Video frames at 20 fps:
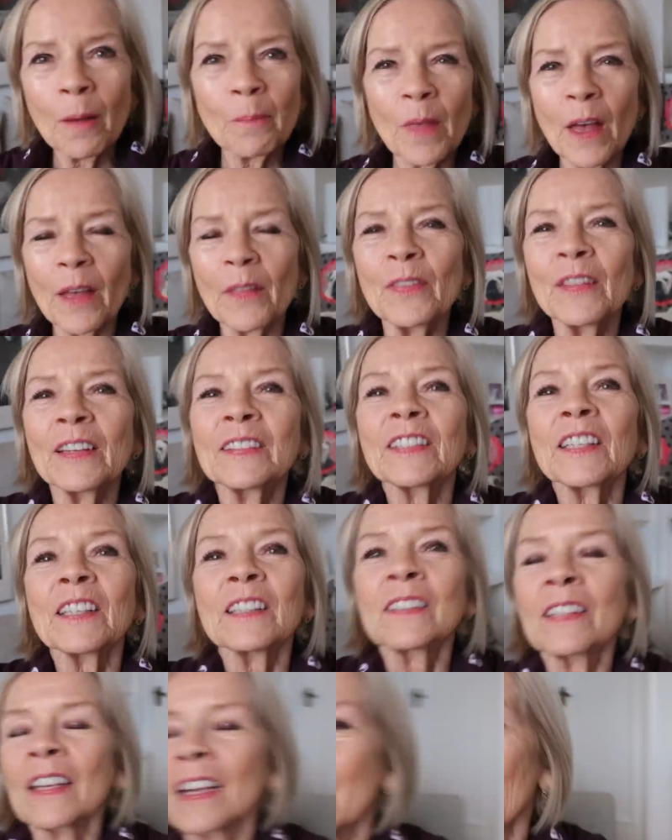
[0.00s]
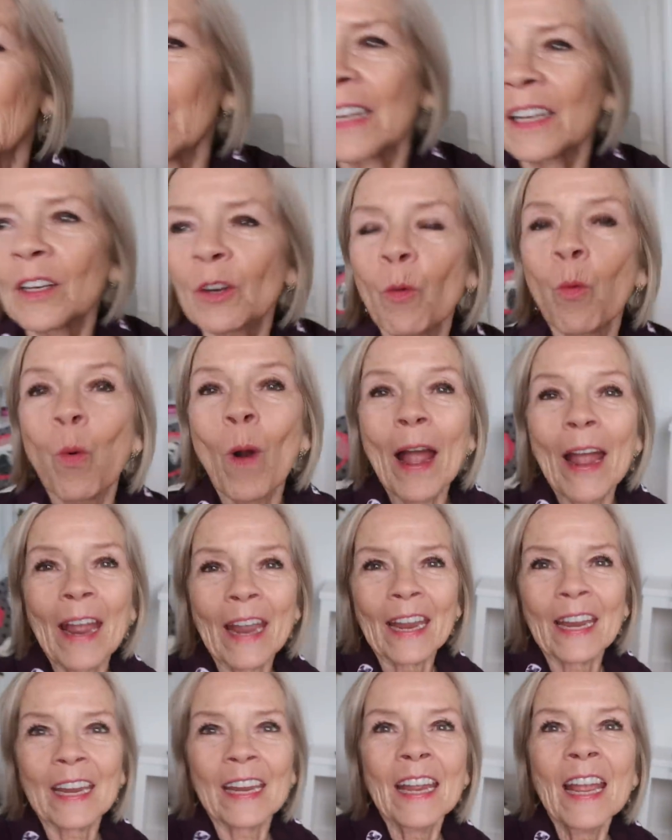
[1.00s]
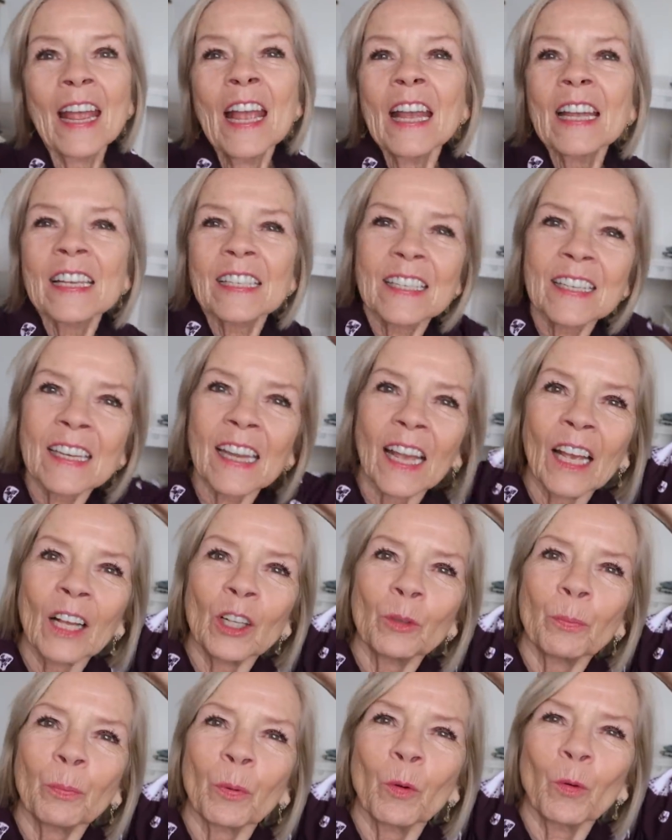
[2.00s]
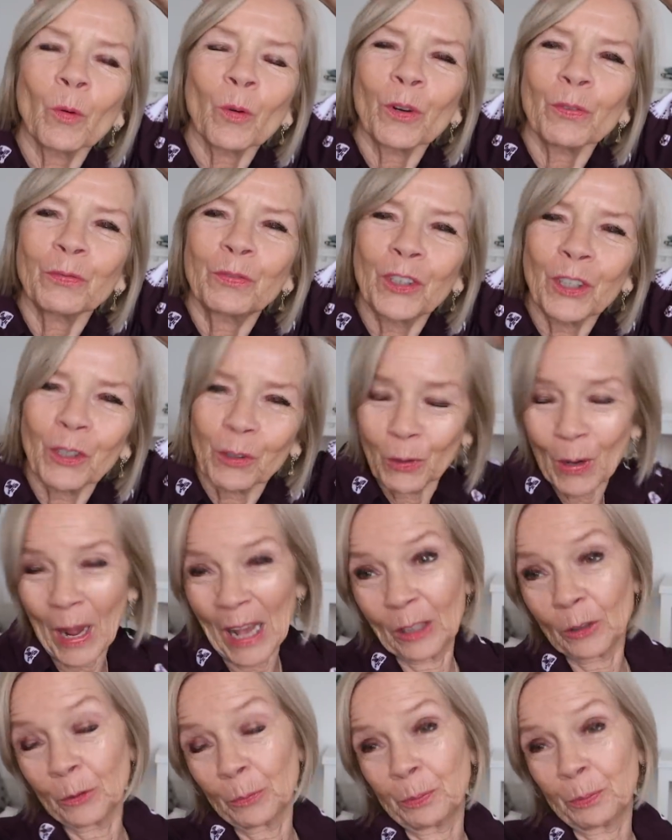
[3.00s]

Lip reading: and this is in a way to help all of you,